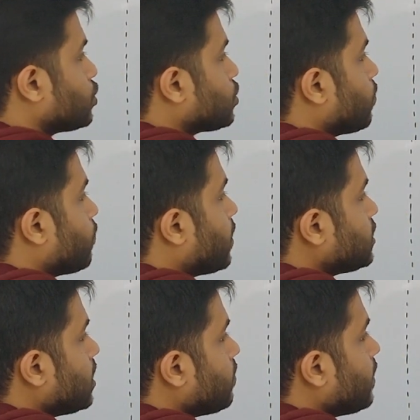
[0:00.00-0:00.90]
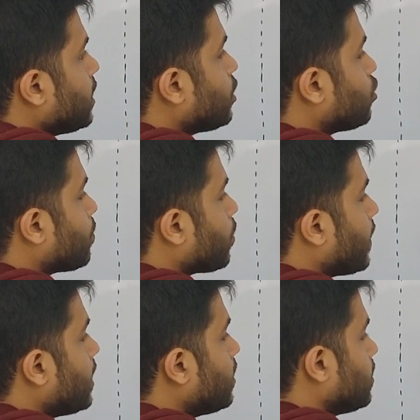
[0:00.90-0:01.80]
So first thing we need to
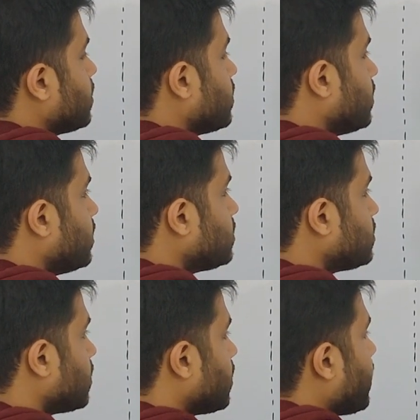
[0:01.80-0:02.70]
provide is